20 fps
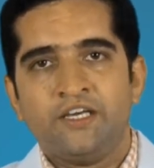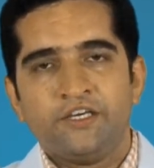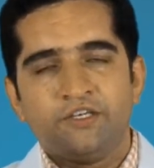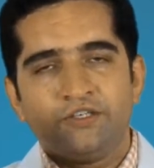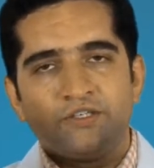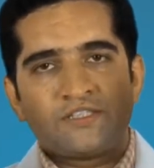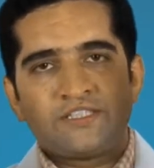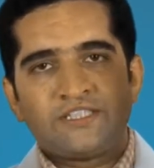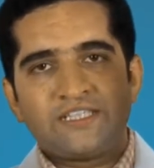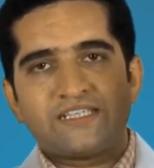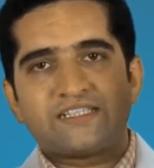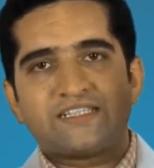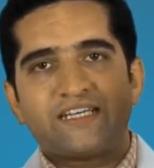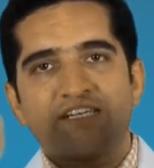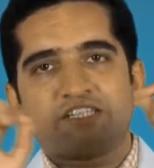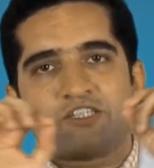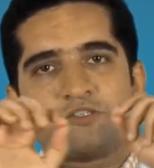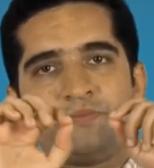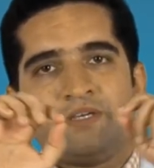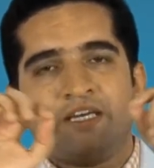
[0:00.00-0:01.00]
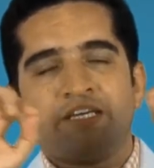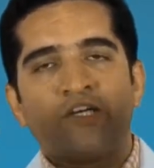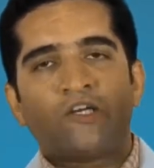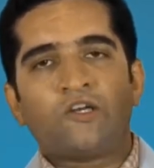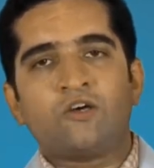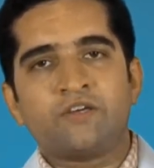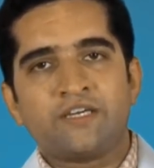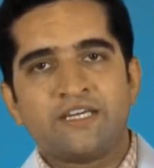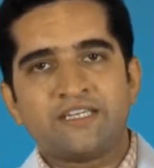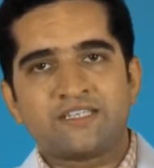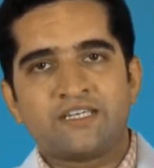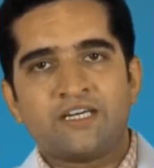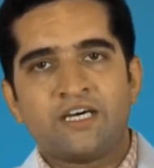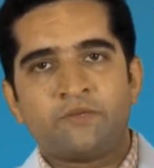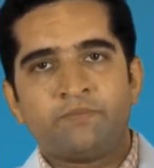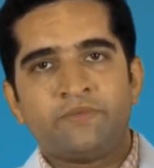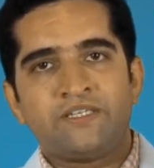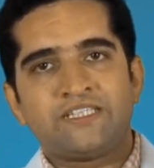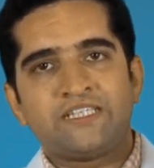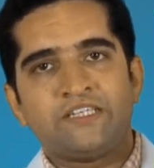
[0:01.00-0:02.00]
It just has to be an elongated
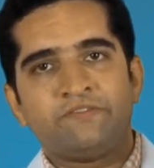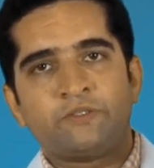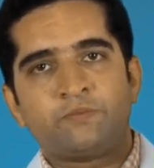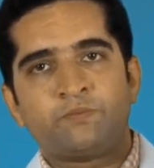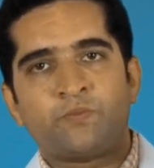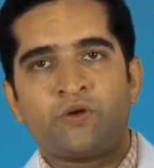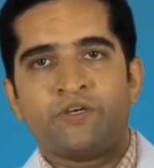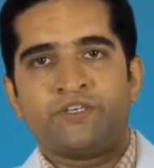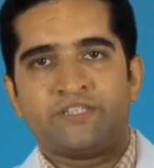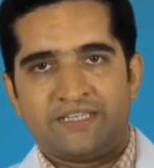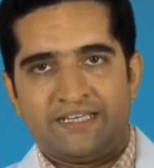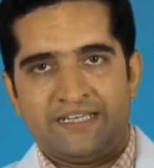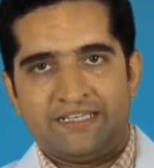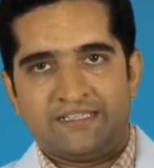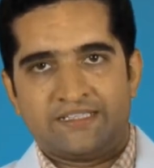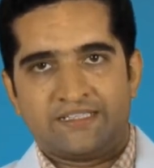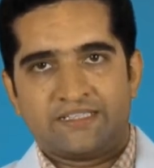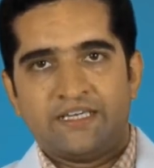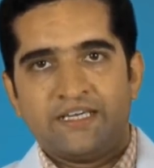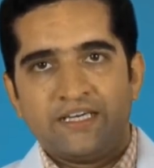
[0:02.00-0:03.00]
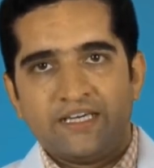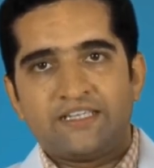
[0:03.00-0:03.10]
RBC with pointed ends.